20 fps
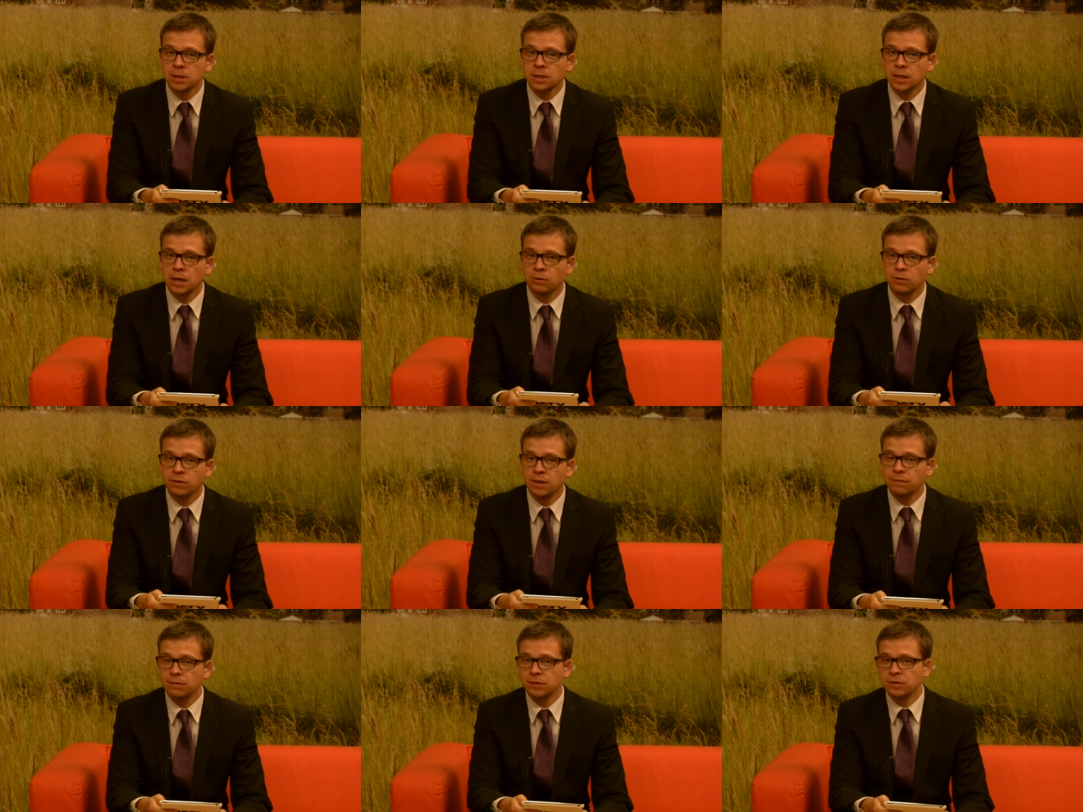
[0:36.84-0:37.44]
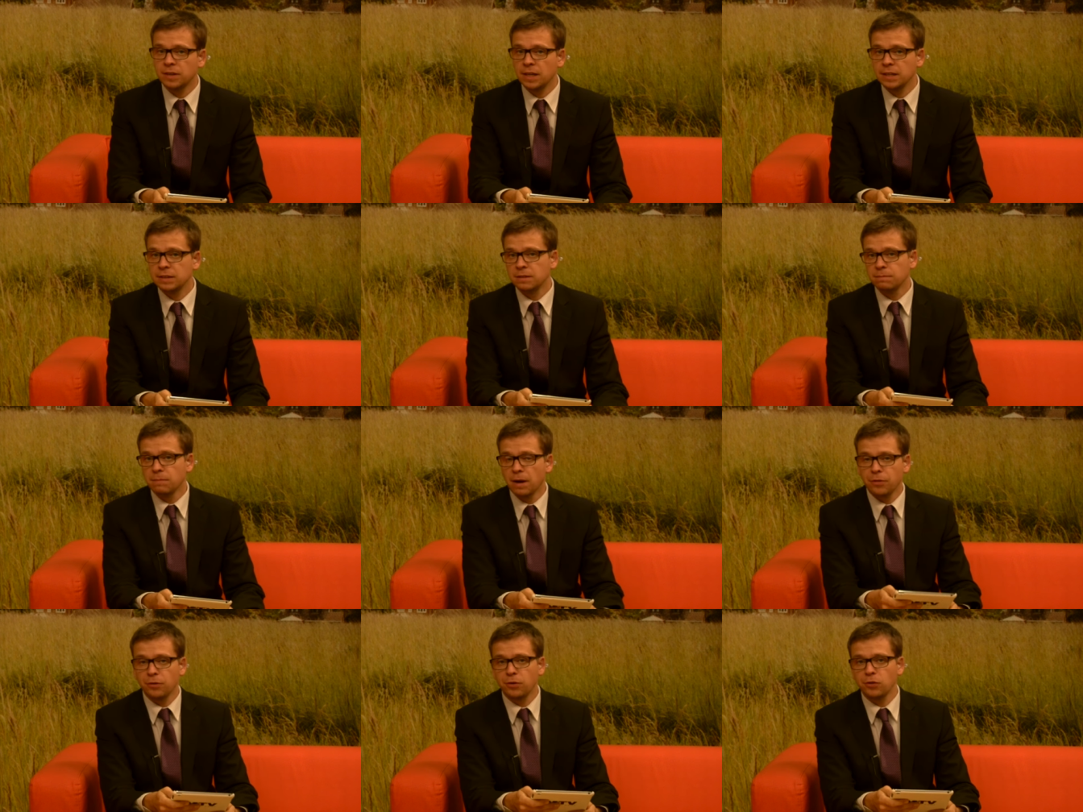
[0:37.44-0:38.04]
Now, a devastated
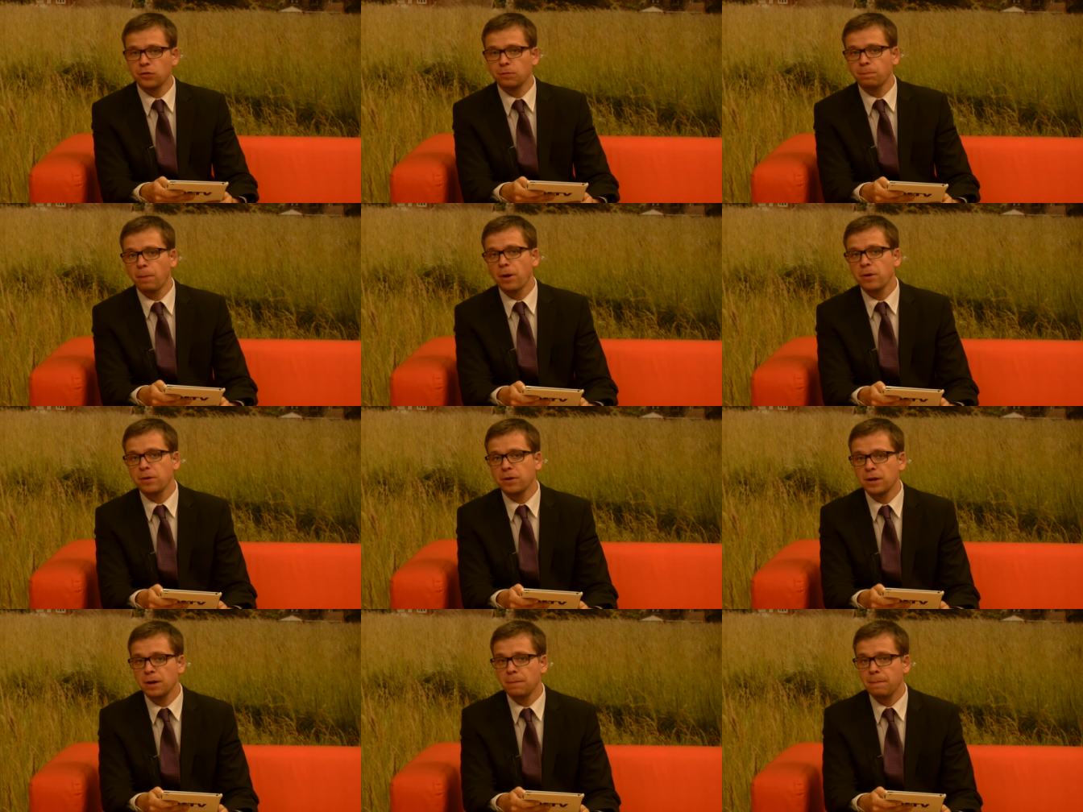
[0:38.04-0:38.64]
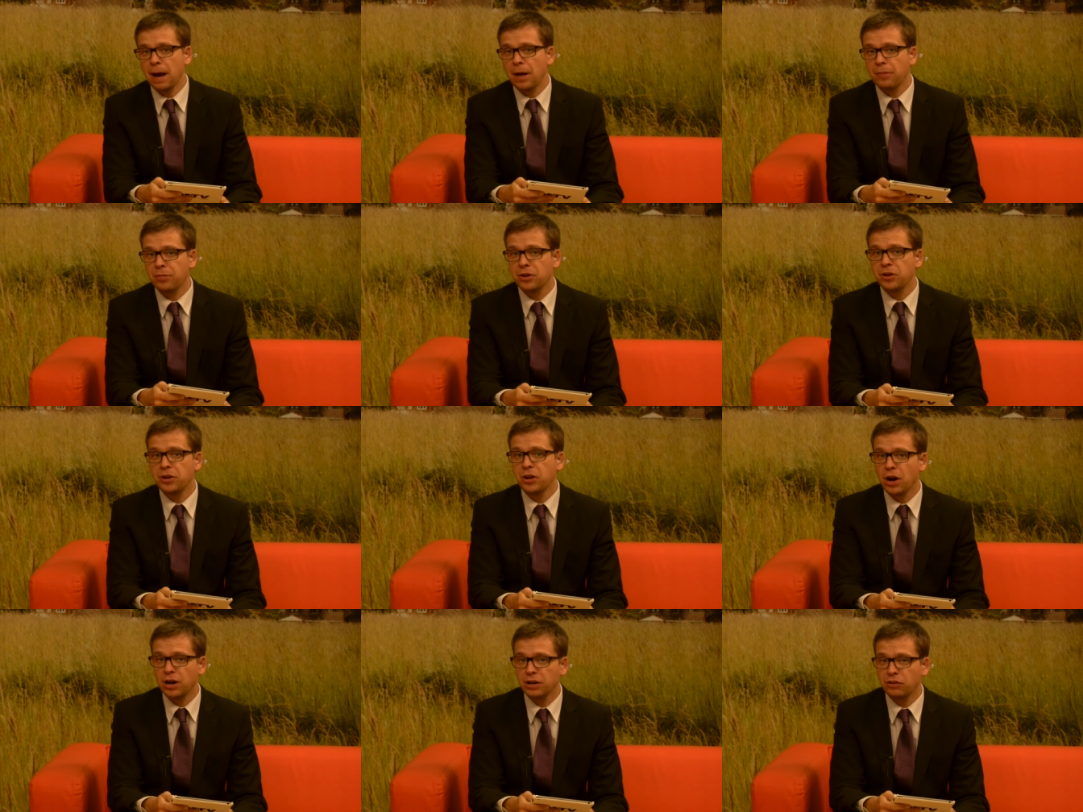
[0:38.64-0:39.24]
mother has spoken about the
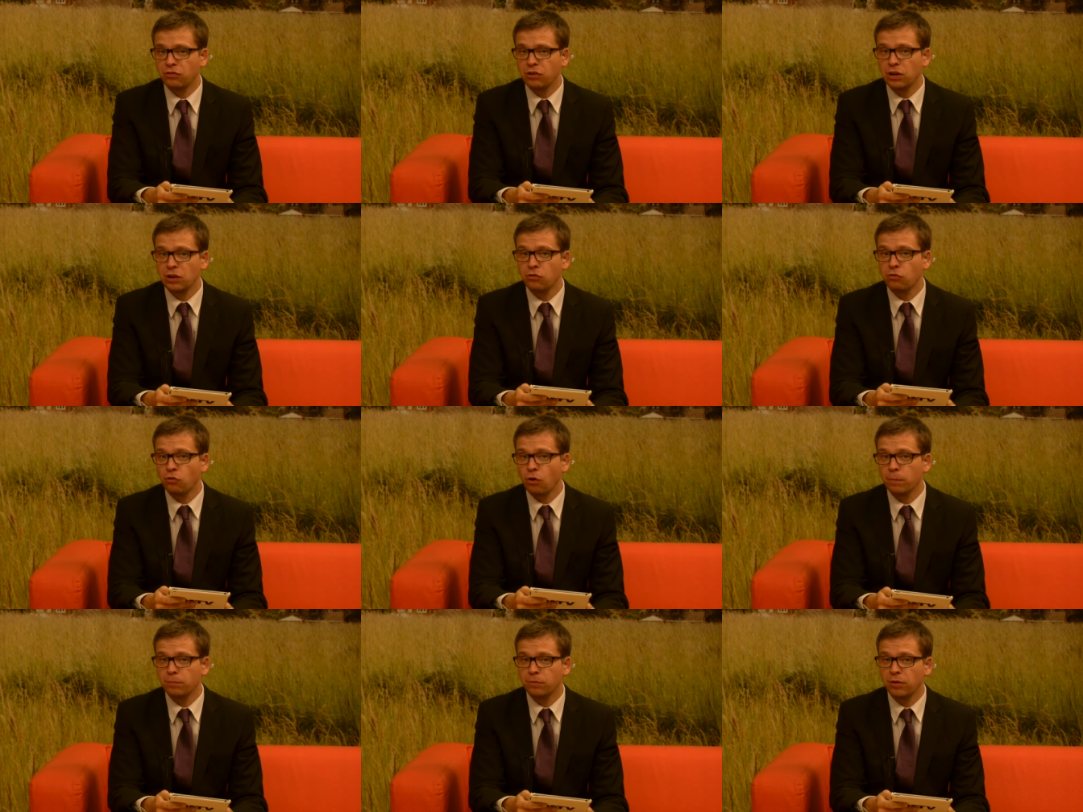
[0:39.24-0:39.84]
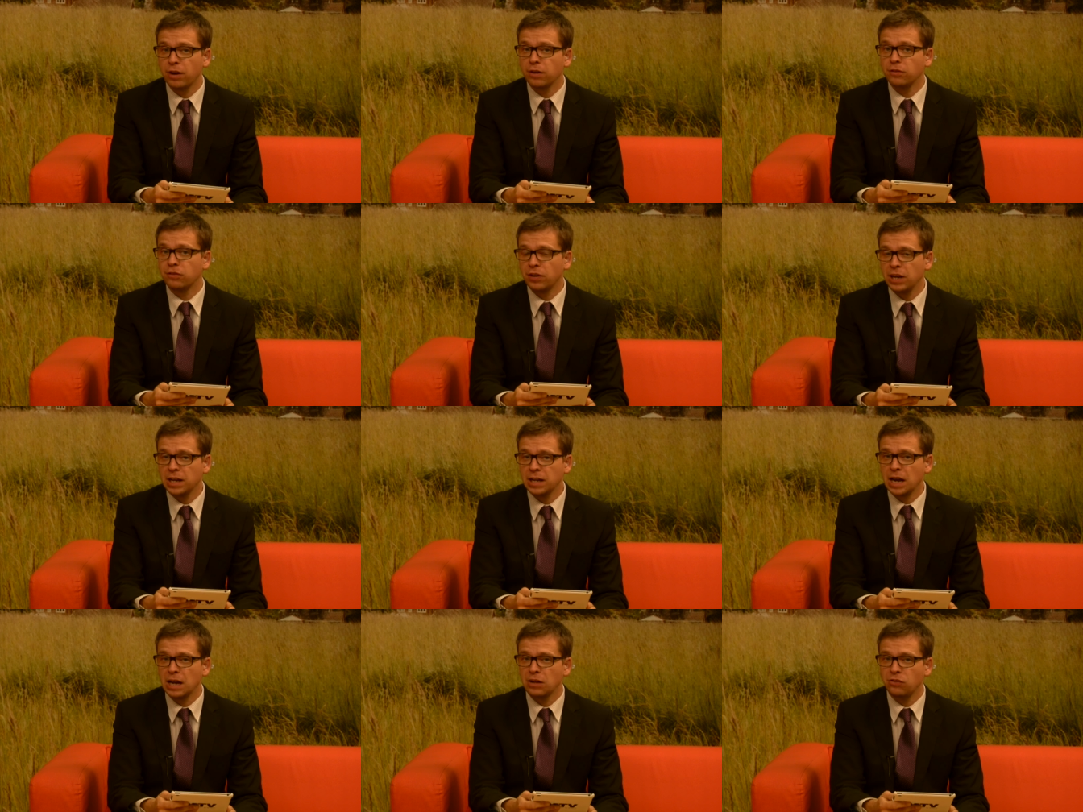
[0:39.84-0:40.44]
night she dropped her
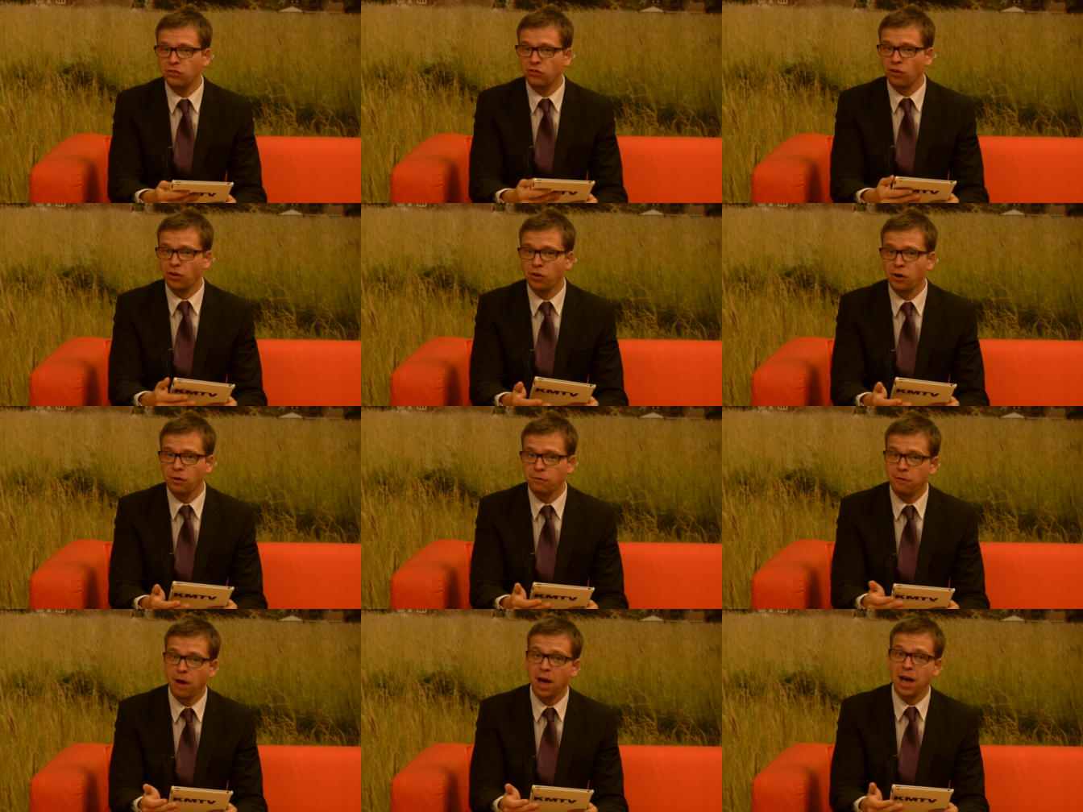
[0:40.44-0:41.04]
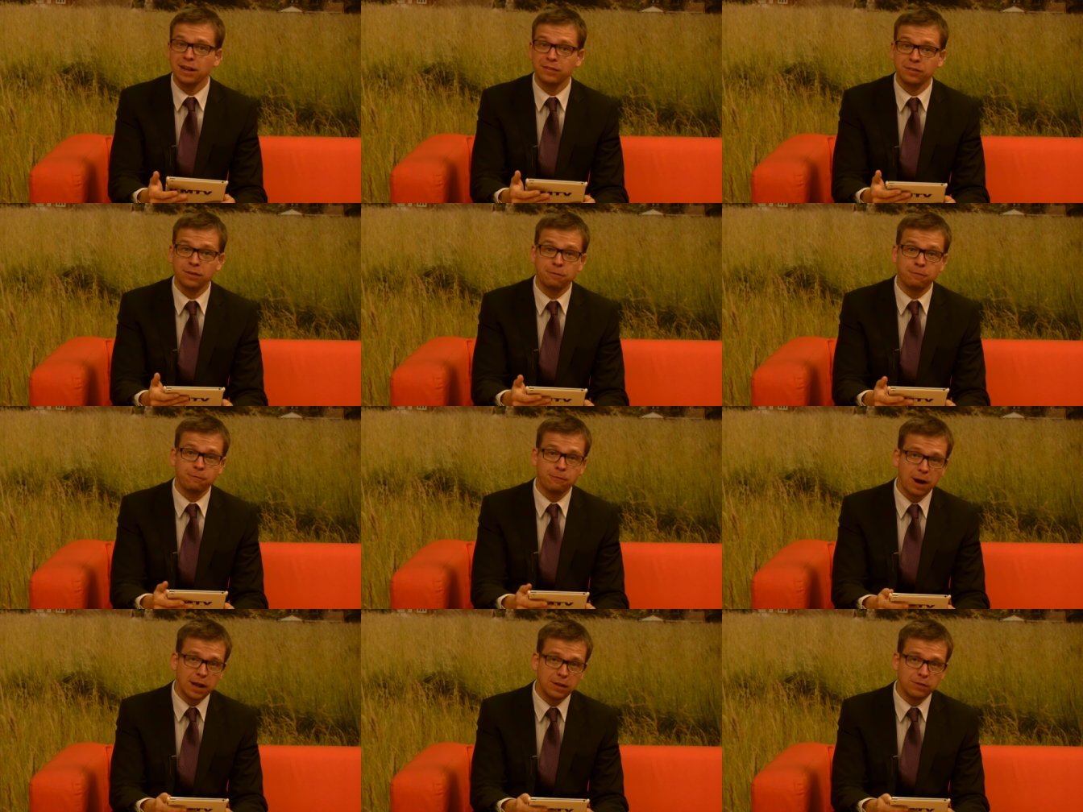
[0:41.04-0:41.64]
teenage son off at a
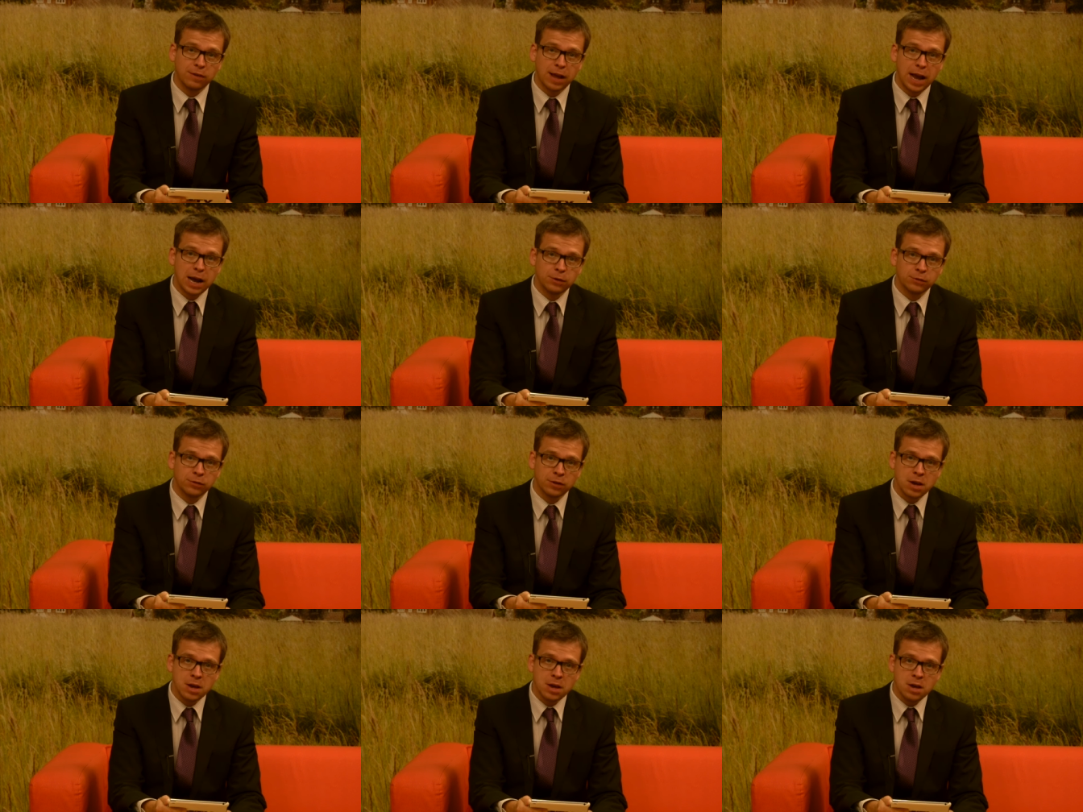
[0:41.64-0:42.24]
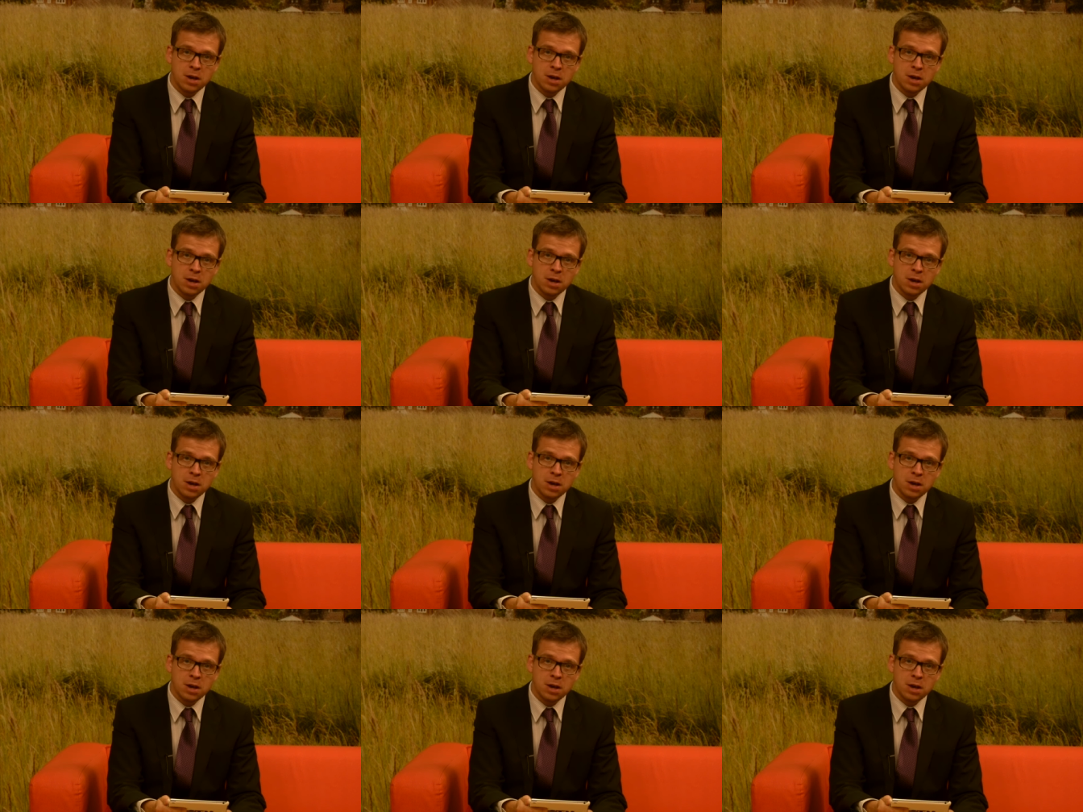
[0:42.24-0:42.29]
friend's house,